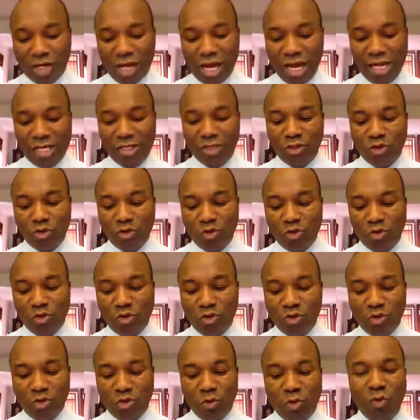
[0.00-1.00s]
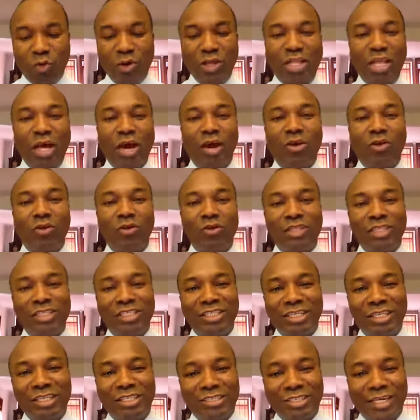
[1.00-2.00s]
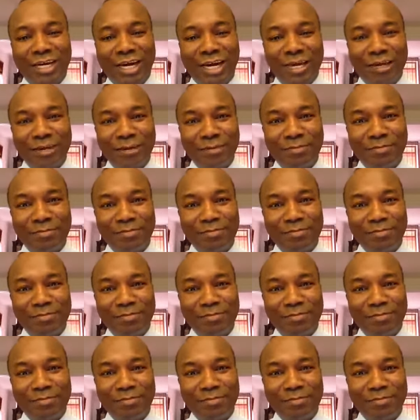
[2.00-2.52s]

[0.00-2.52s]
can do without noticing time.